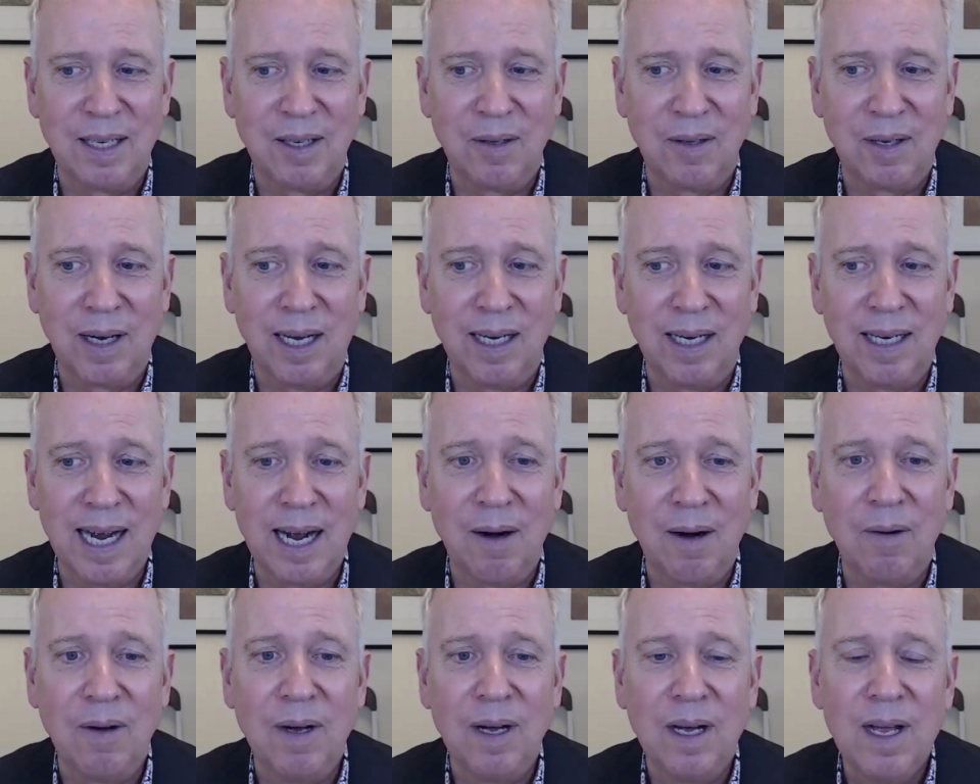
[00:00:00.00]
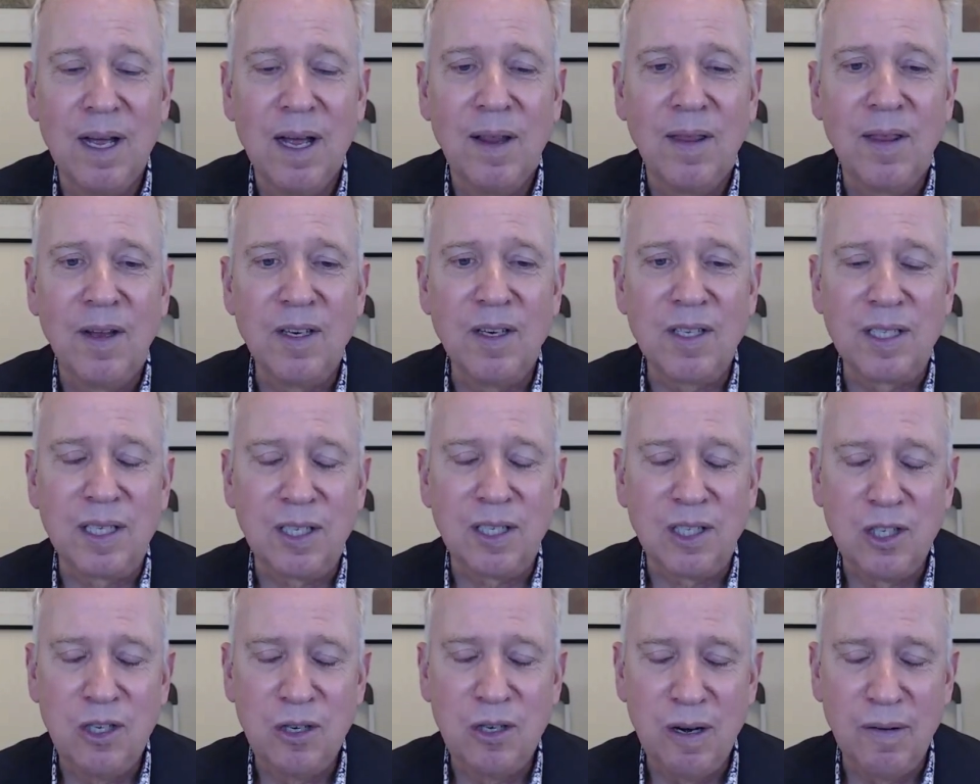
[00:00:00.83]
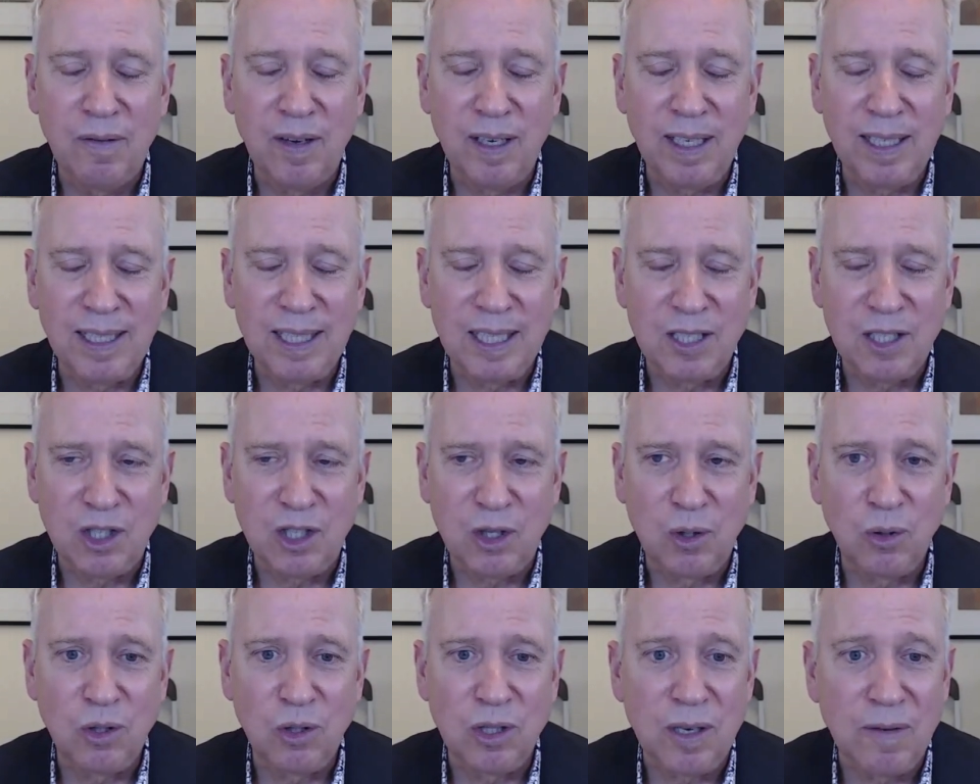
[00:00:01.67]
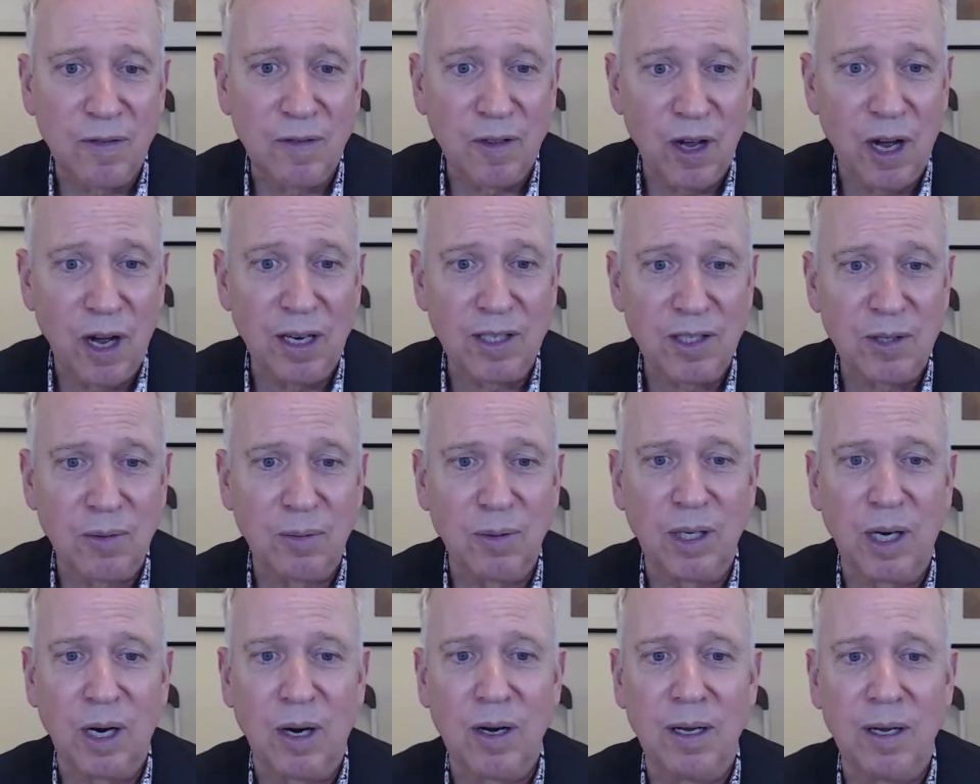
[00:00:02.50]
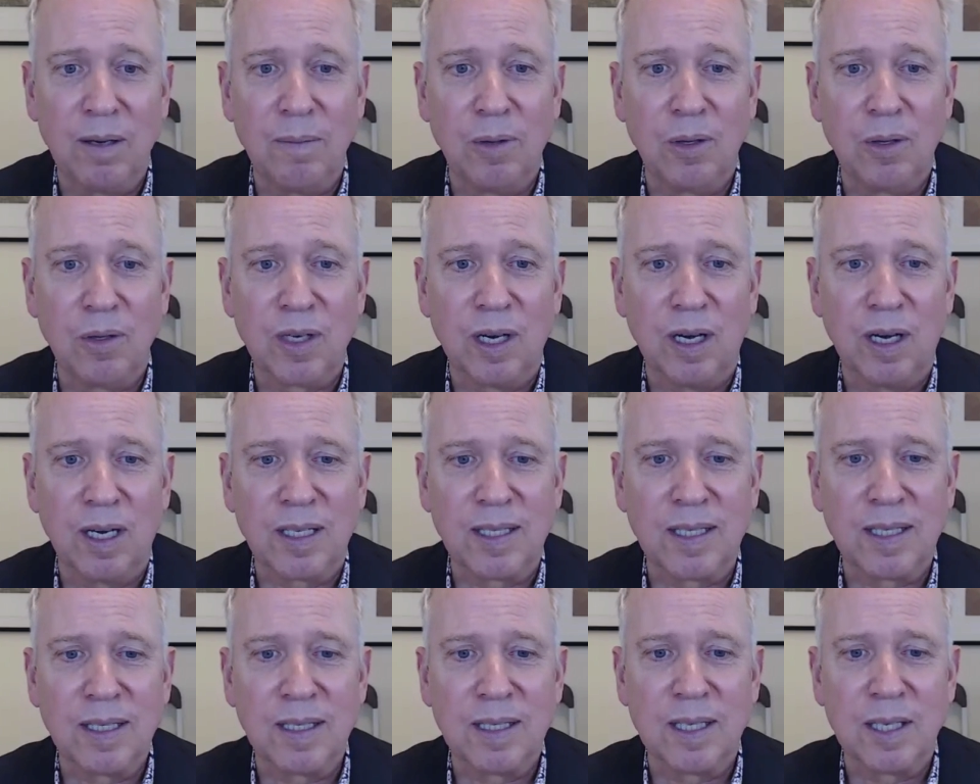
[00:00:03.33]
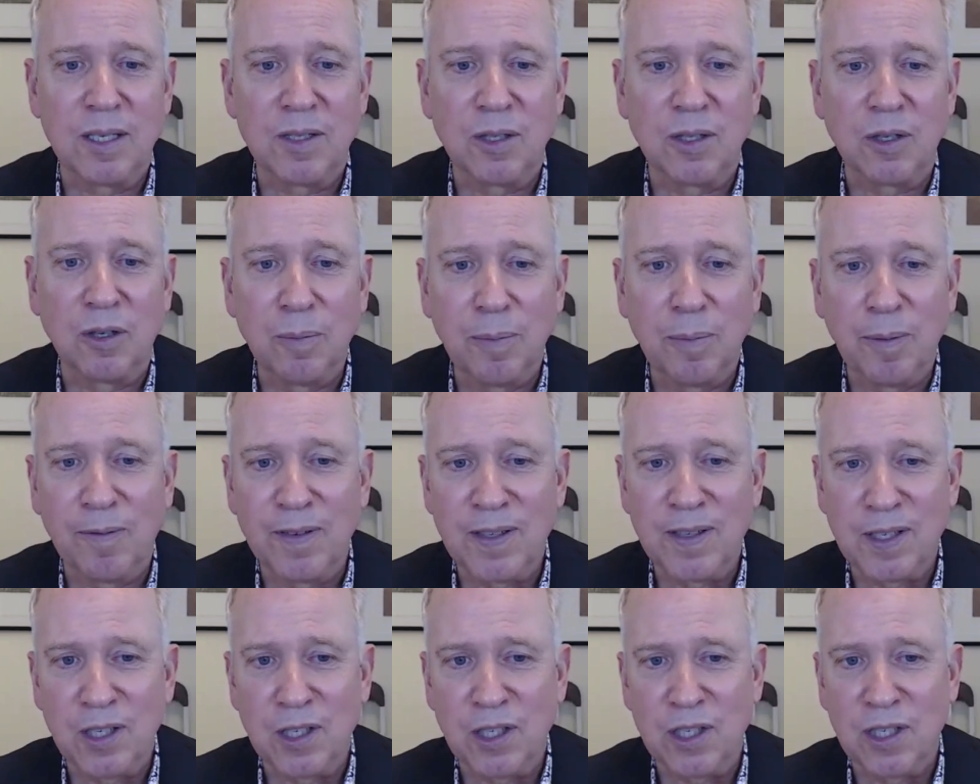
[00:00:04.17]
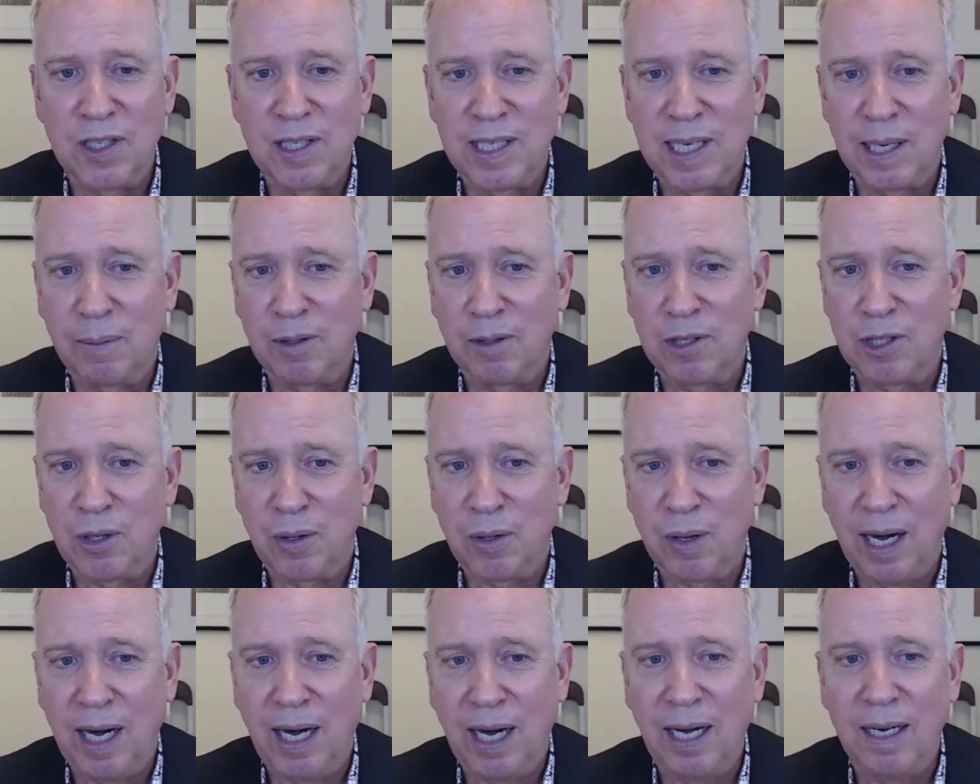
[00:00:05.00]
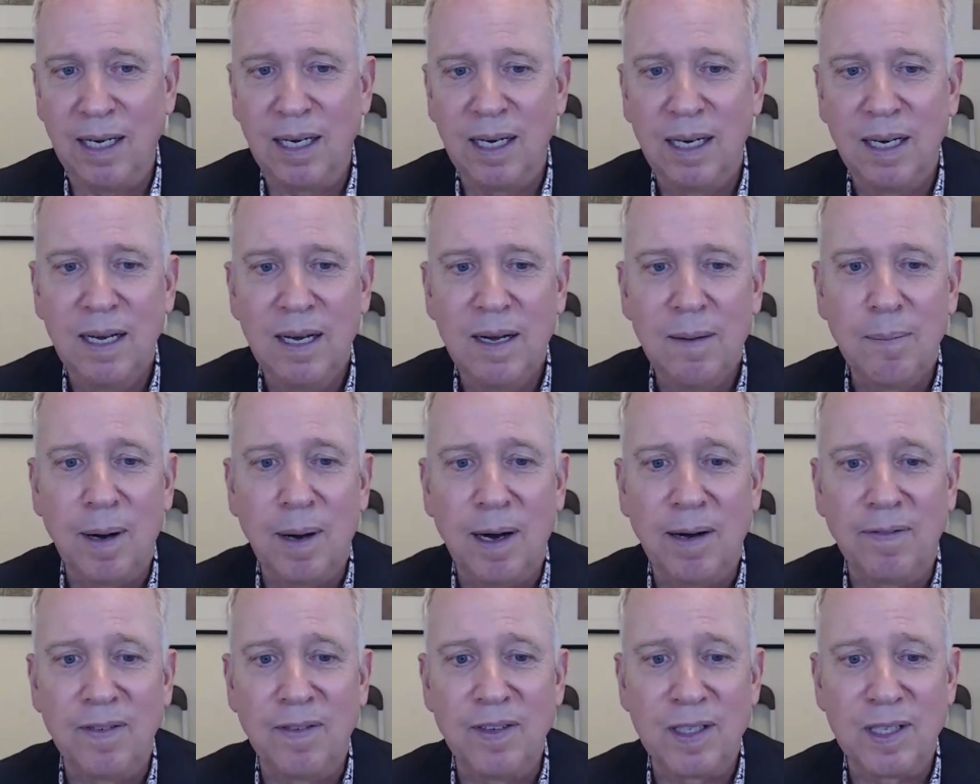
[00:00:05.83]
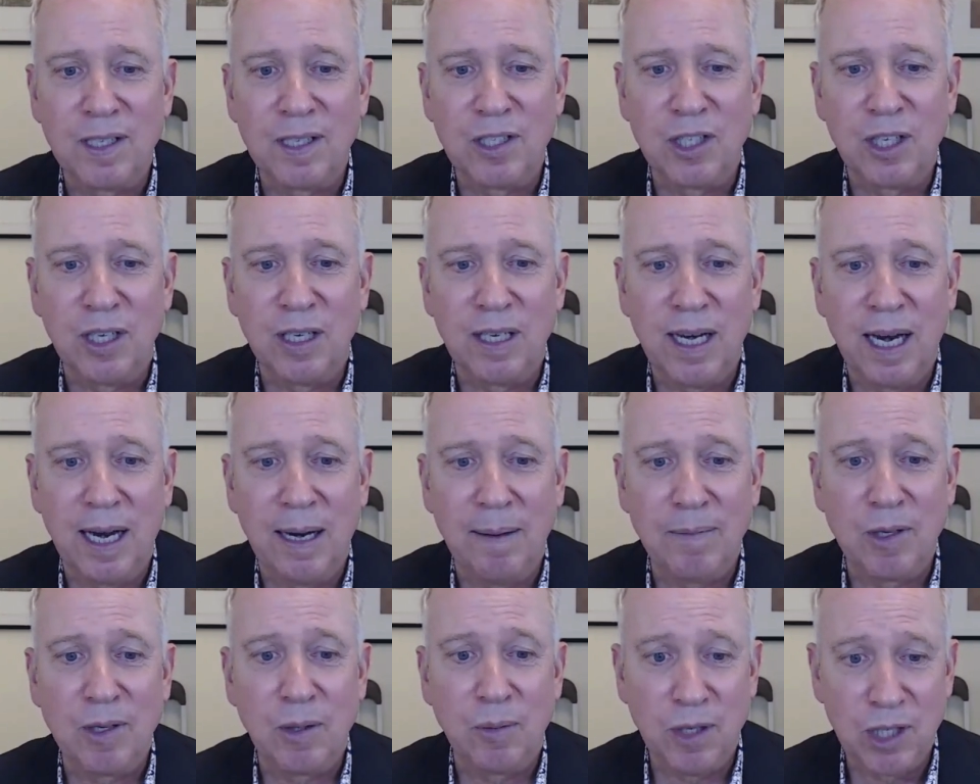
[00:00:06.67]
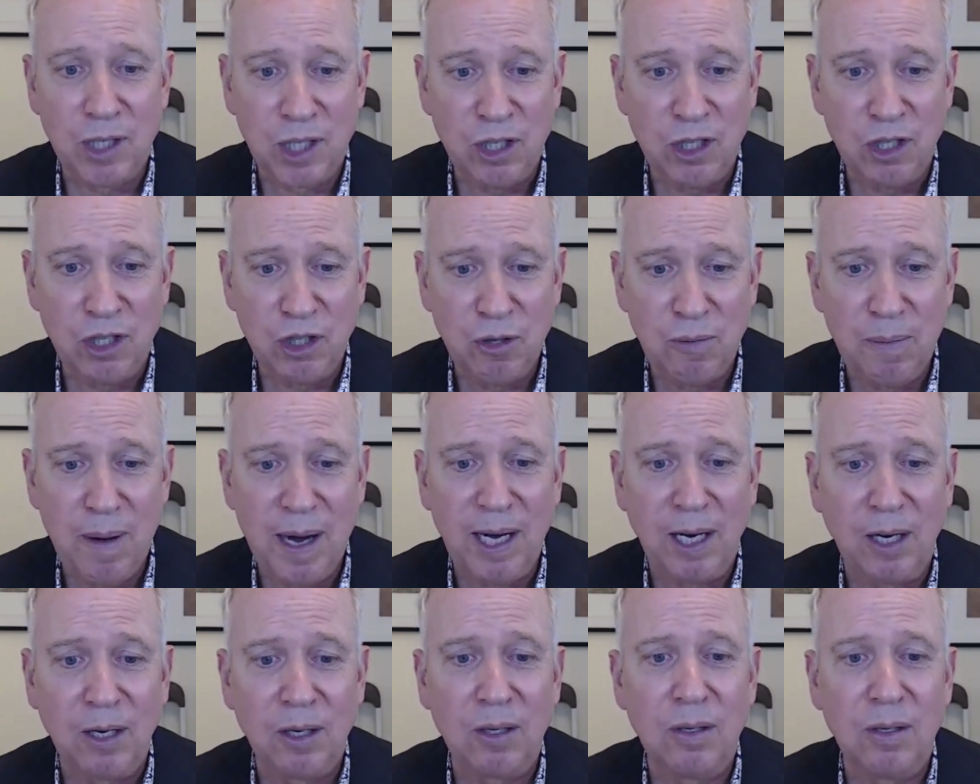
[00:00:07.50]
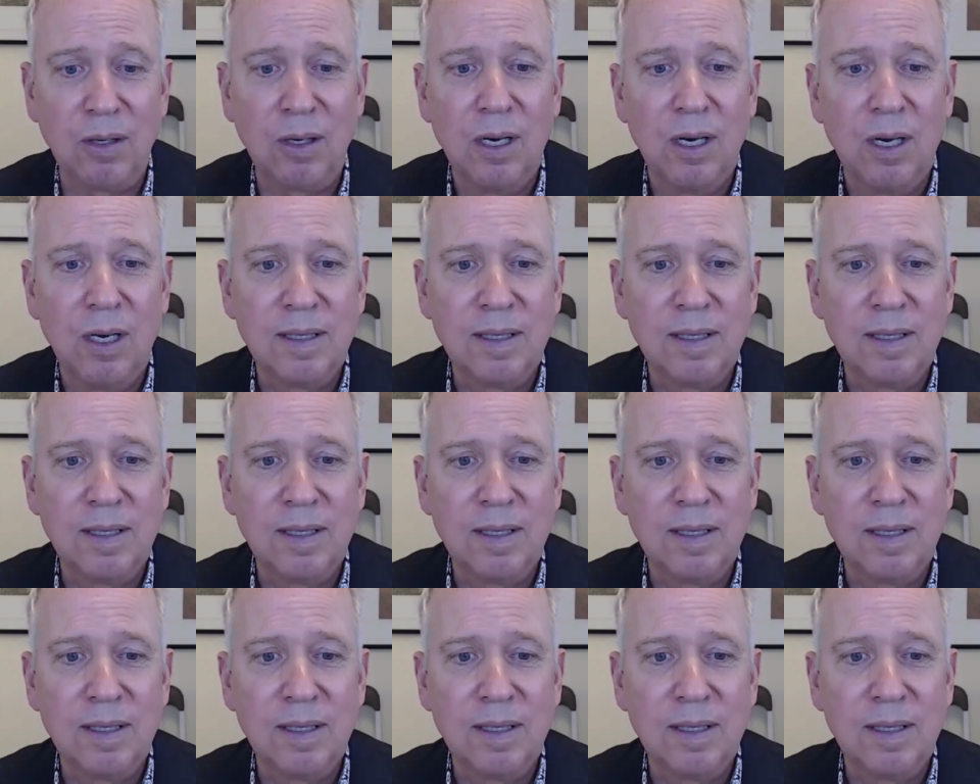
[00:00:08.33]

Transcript: Okay. Now, there's two different schools of thoughts regarding mold toxins. There's a group of physicians that were trained by a physician named Richie Shoemaker.